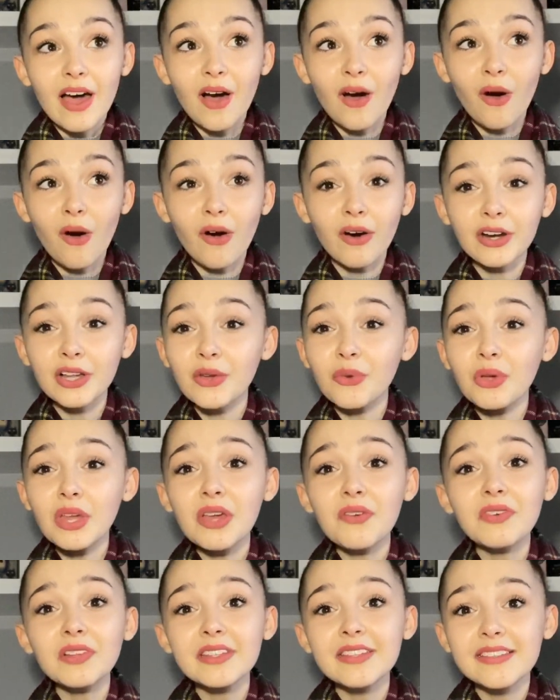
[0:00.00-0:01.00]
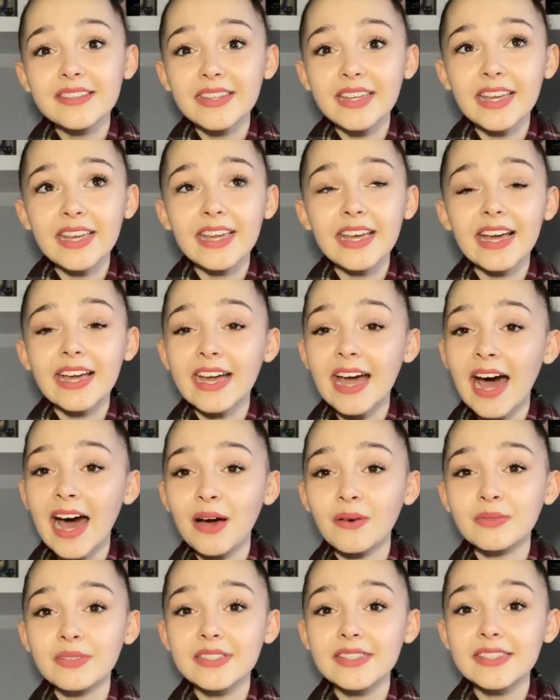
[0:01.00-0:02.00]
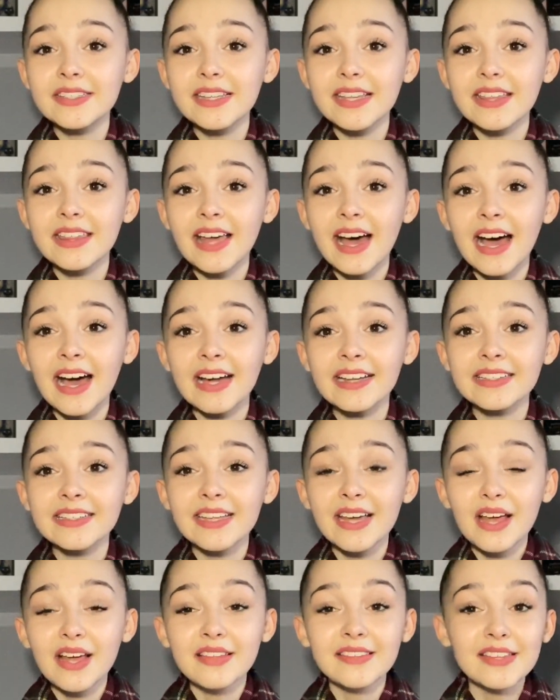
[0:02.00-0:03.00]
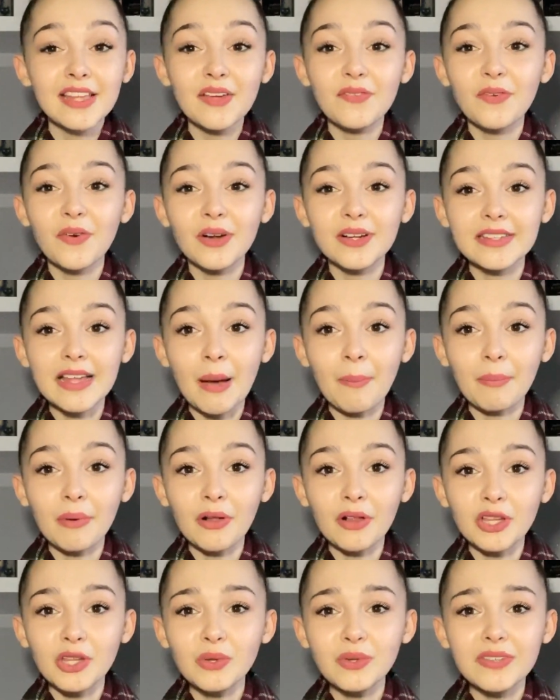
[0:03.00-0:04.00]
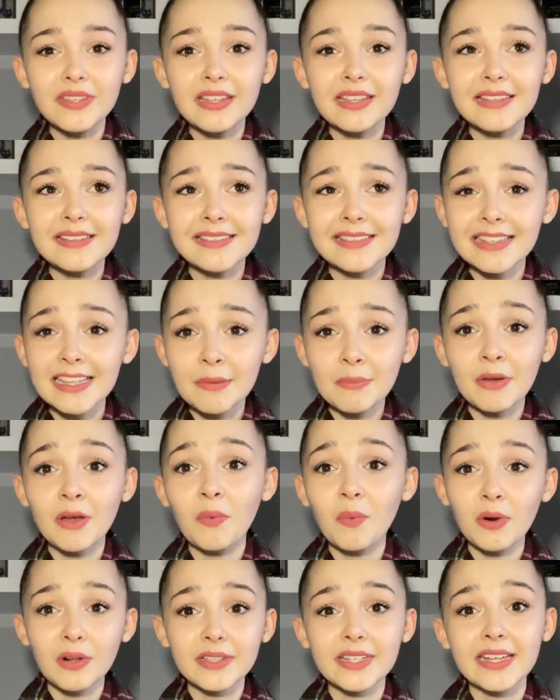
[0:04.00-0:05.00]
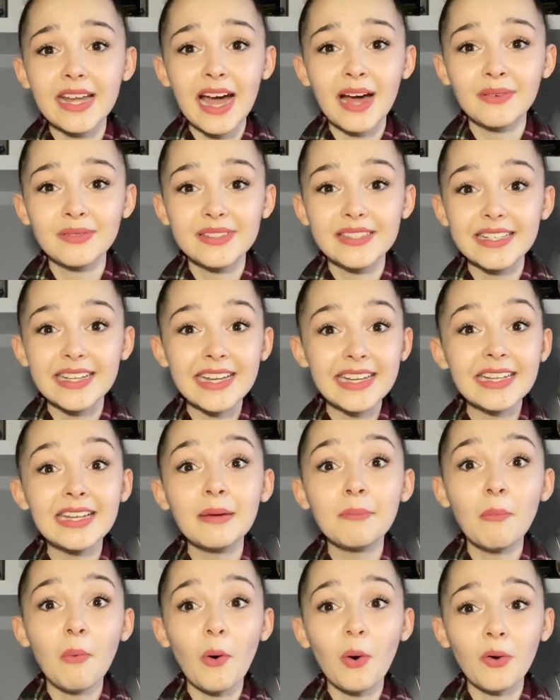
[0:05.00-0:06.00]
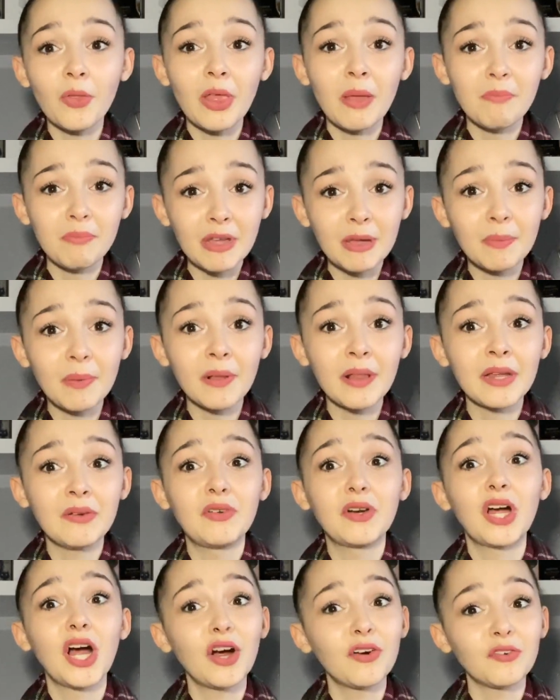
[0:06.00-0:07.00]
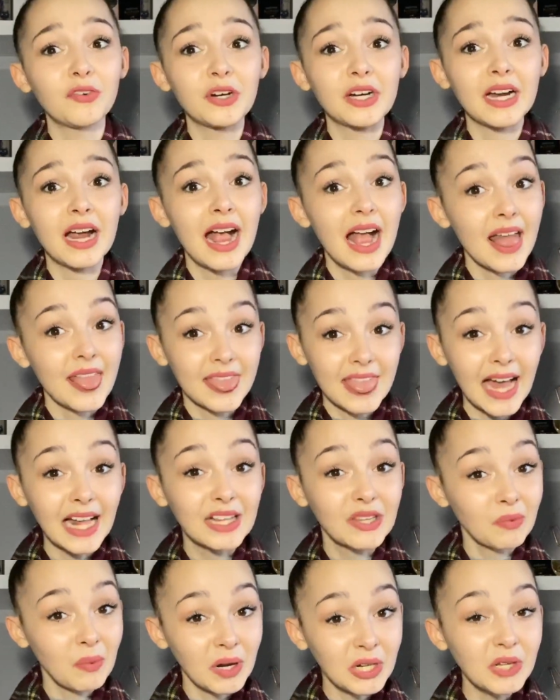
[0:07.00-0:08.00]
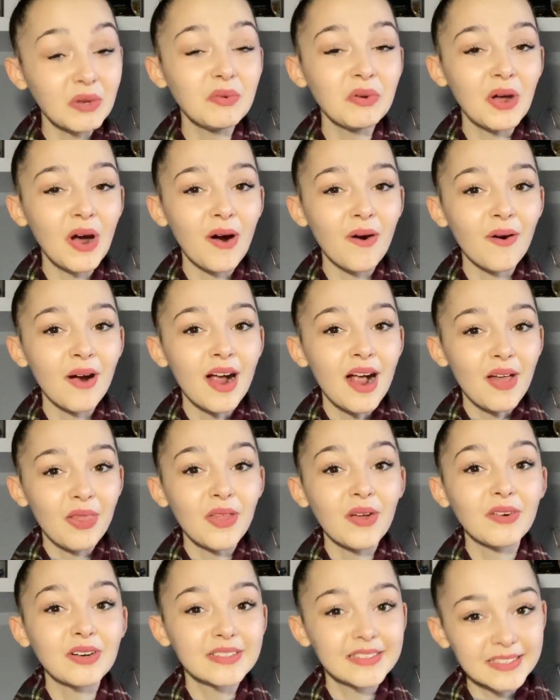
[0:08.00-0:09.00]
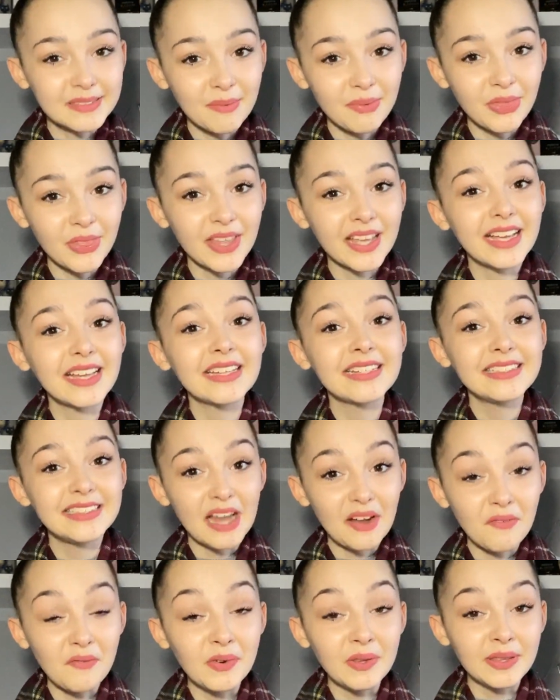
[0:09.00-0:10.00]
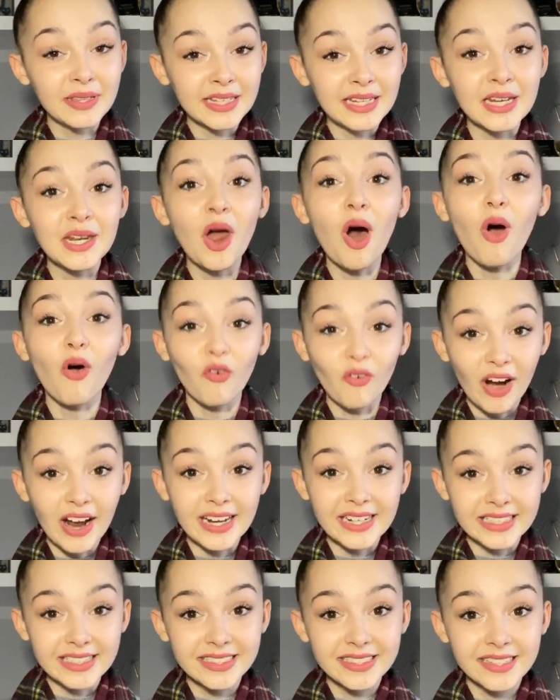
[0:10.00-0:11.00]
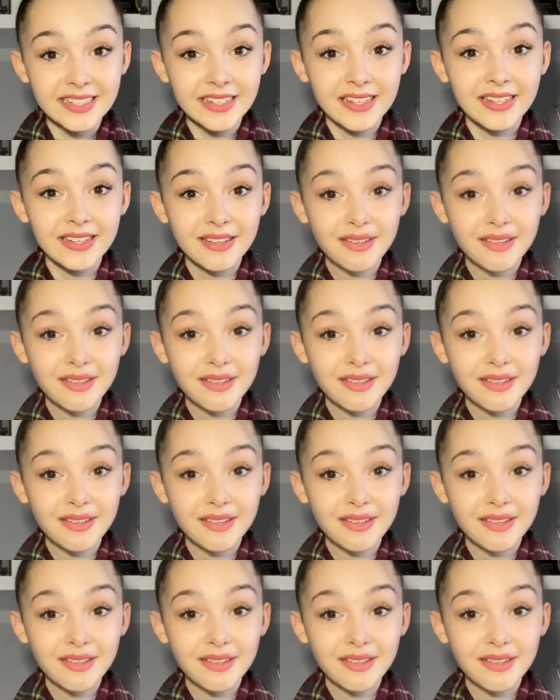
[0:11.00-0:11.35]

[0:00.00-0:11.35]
or you even see accounts that say for example you see slimming world accounts eating more than people in recovery that's when you know there is something definitely not right